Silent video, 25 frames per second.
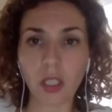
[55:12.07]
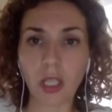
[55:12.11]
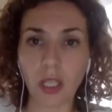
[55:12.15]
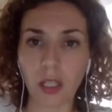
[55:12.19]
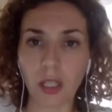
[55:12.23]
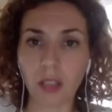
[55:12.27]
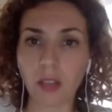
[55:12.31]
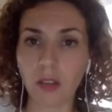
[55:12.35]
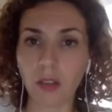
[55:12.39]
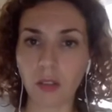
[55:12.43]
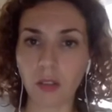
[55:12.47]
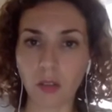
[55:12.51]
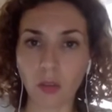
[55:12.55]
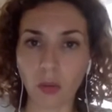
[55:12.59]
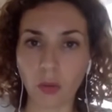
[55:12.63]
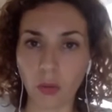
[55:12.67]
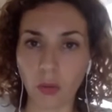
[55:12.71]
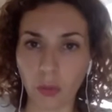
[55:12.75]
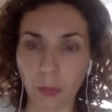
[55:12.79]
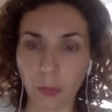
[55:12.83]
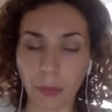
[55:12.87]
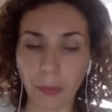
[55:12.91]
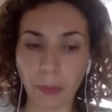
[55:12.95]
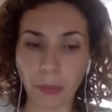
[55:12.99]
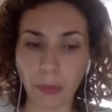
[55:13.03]
and
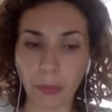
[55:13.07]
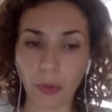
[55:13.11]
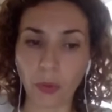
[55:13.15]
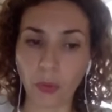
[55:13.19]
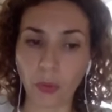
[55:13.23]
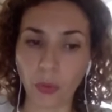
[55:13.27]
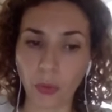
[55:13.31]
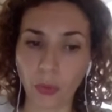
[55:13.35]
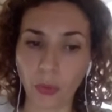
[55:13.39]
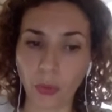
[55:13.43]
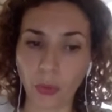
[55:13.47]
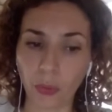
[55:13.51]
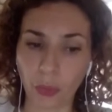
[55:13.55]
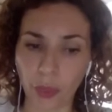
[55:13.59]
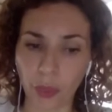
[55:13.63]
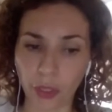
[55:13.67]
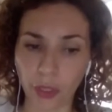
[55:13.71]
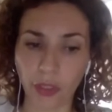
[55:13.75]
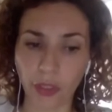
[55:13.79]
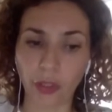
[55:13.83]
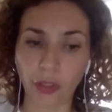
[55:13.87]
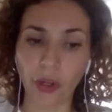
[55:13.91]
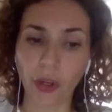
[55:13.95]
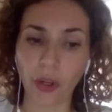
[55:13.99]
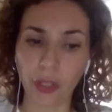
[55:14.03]
the people who
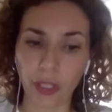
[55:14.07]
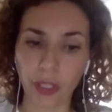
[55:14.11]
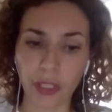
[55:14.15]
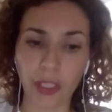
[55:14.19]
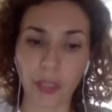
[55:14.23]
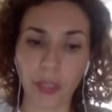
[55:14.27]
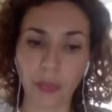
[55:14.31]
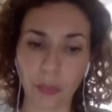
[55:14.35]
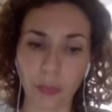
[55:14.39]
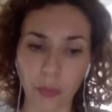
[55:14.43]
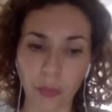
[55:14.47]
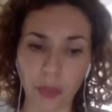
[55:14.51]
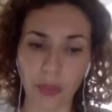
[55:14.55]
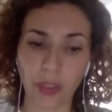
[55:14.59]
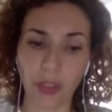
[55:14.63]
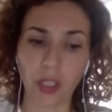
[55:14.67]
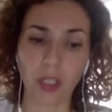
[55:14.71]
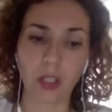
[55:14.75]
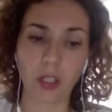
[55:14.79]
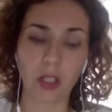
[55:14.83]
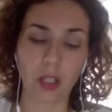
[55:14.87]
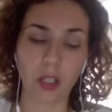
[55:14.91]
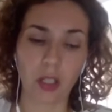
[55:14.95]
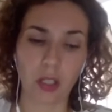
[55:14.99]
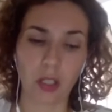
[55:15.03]
work on it and with
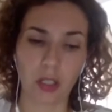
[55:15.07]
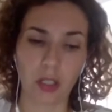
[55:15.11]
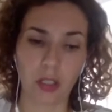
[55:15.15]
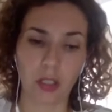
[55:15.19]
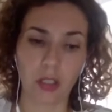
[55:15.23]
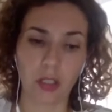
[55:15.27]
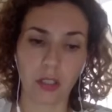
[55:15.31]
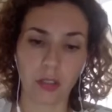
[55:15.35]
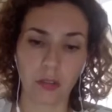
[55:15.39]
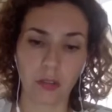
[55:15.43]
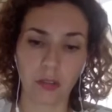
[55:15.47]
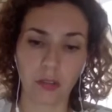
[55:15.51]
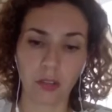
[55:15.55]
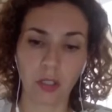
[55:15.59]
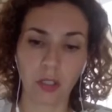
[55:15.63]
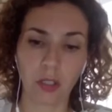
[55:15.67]
it are